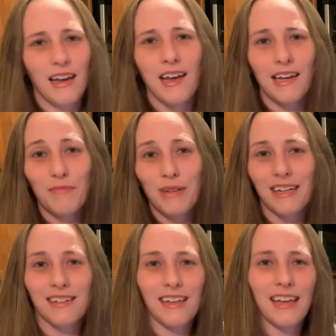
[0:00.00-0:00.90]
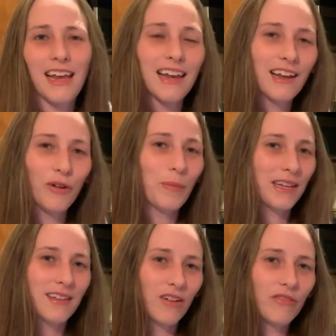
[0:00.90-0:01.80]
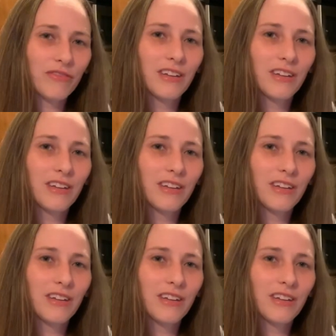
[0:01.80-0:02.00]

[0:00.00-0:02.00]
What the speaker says: him because I can't help myself,